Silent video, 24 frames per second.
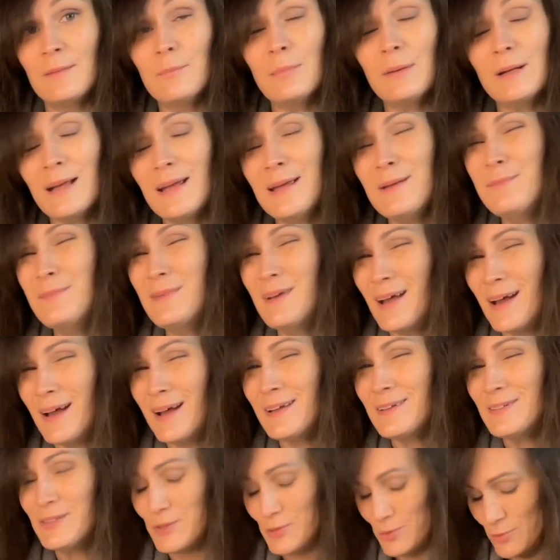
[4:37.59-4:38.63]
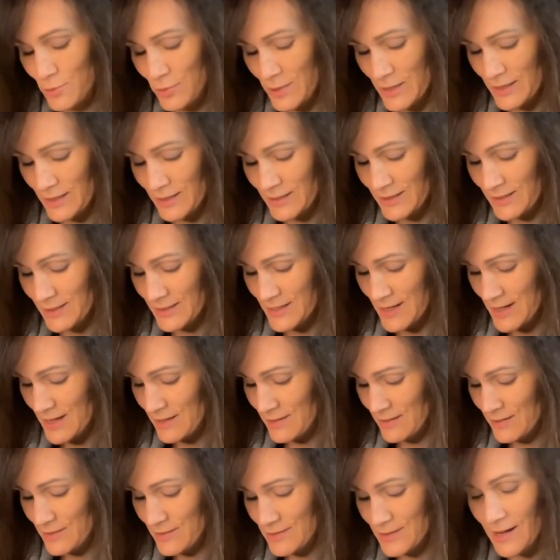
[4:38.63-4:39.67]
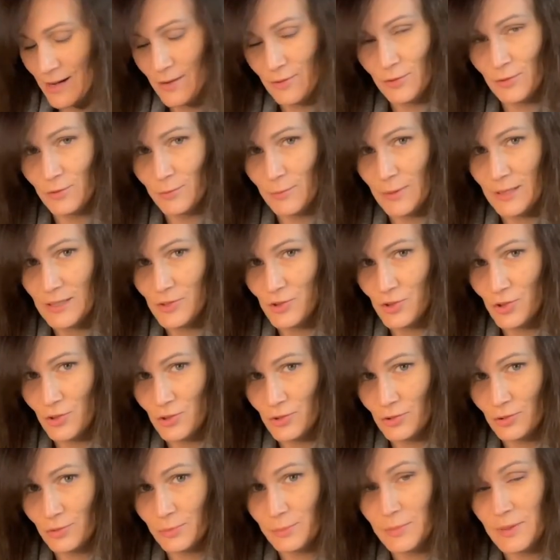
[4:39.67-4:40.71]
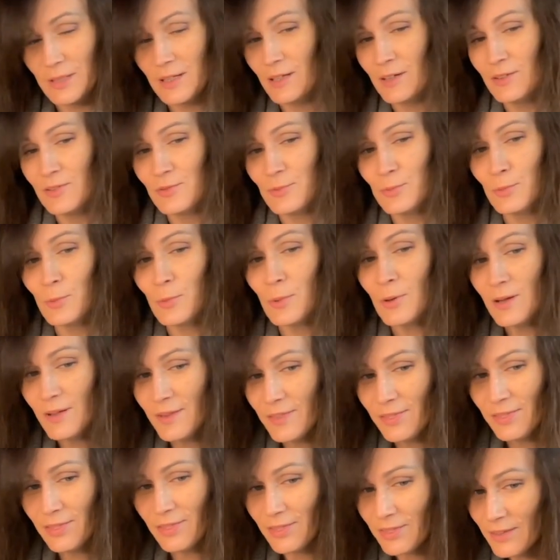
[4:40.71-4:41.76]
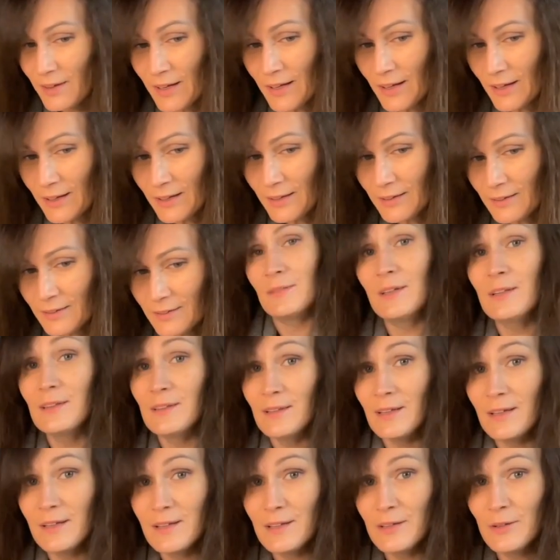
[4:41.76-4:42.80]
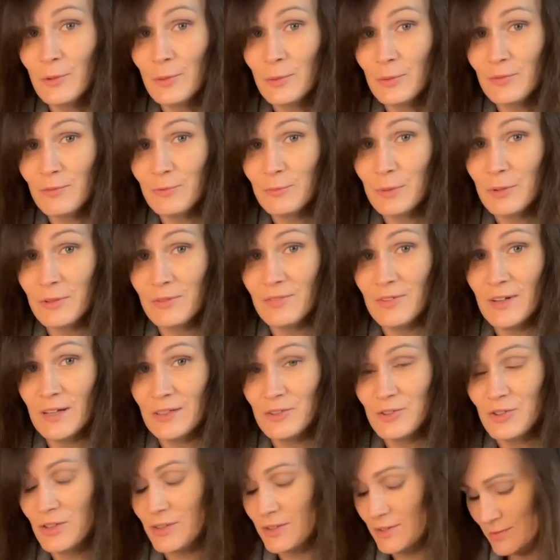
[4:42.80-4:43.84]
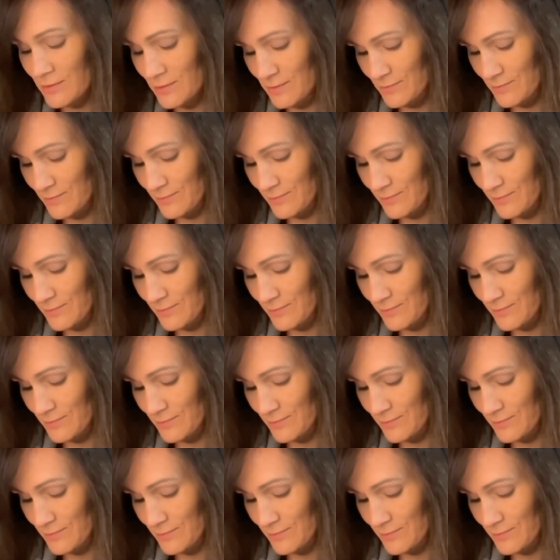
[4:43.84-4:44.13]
but I'm not going to take this out of my journal because one thing in letting go of perfection